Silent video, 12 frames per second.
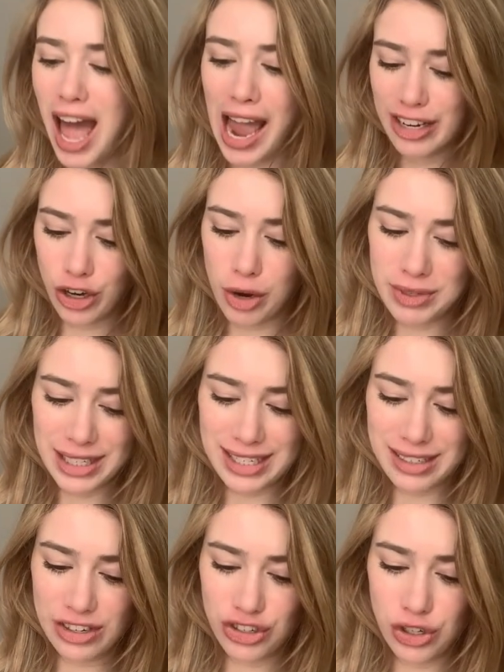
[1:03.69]
I'd gone with the
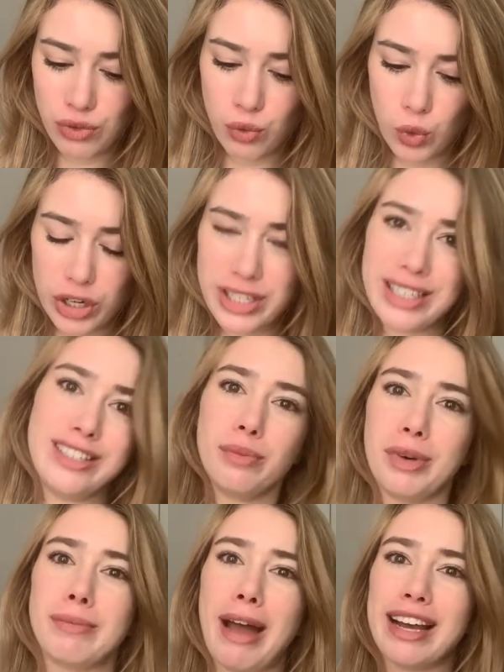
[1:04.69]
intention of wanting to
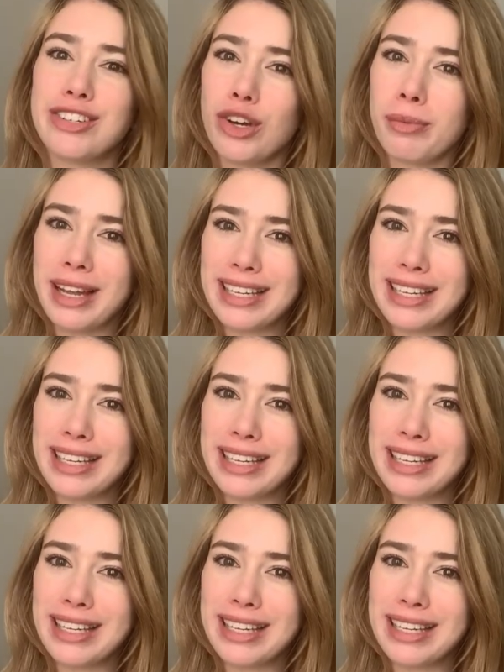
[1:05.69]
bring back a top